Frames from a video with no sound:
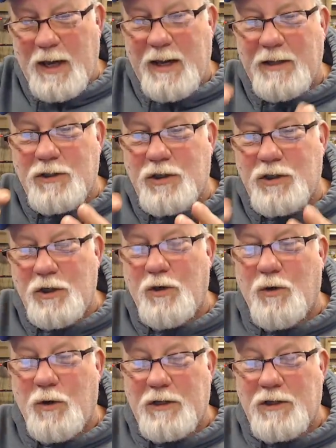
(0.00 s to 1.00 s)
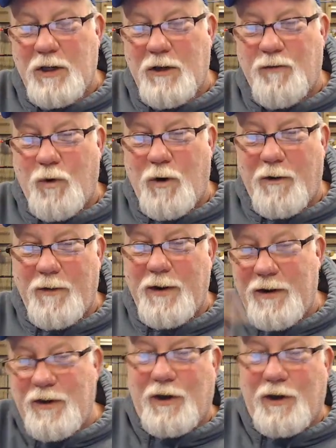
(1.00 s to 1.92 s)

and it still gets enough water in there.